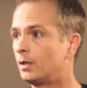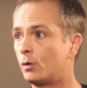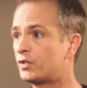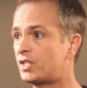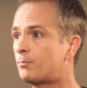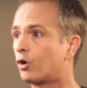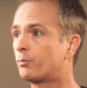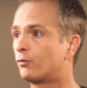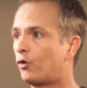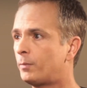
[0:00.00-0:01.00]
We see poor
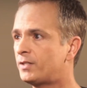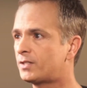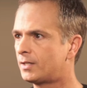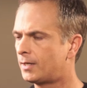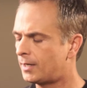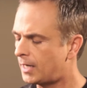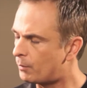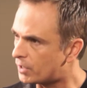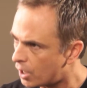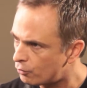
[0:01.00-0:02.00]
performance
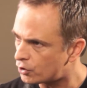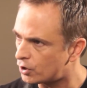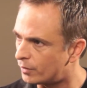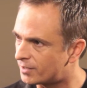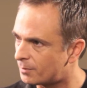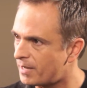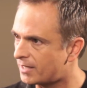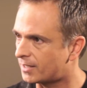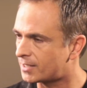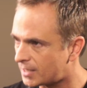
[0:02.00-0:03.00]
and we coach to it to
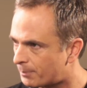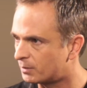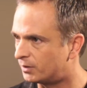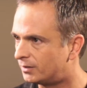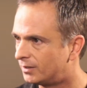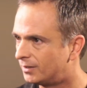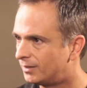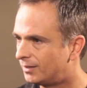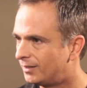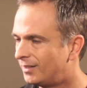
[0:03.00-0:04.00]
make it acceptable.
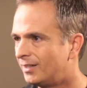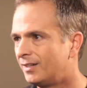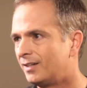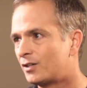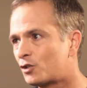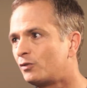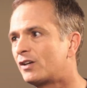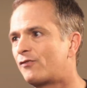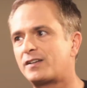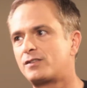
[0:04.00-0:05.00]
Truly
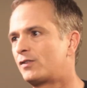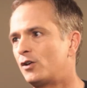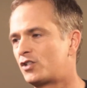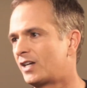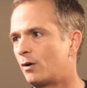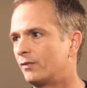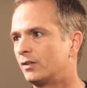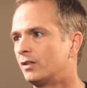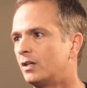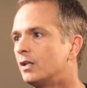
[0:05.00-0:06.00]
effective coaching,
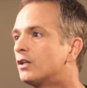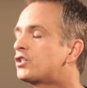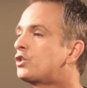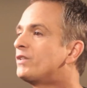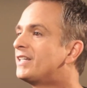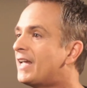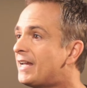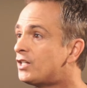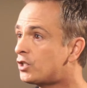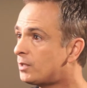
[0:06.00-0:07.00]
however, looks to
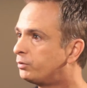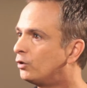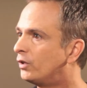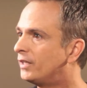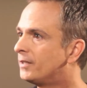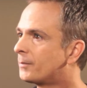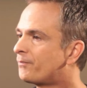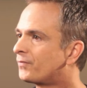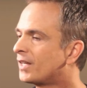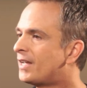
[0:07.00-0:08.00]
engage the employee
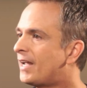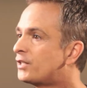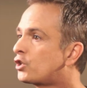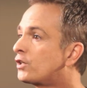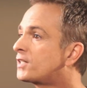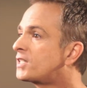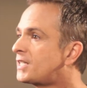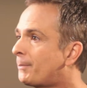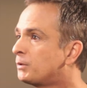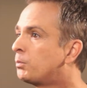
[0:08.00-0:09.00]
and turn
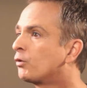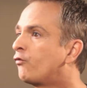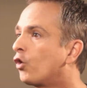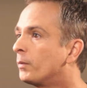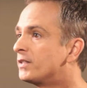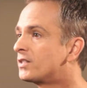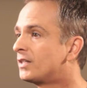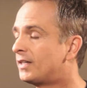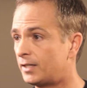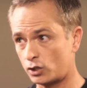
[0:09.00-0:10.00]
acceptable performance
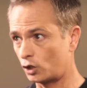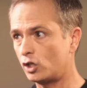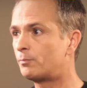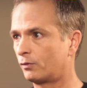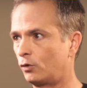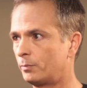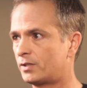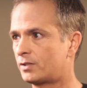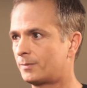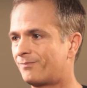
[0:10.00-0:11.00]
into good
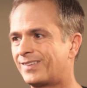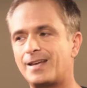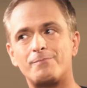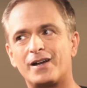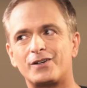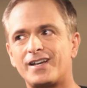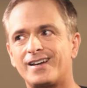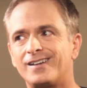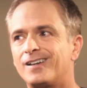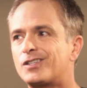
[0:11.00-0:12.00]
performance. And better
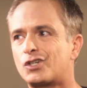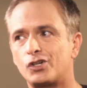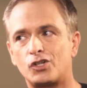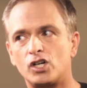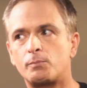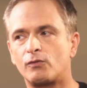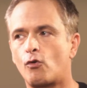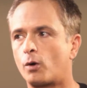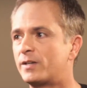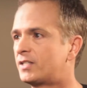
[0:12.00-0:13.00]
yet, turn good
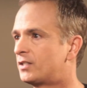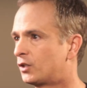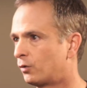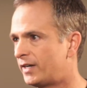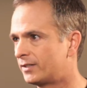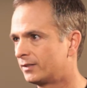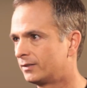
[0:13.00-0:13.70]
performance into great.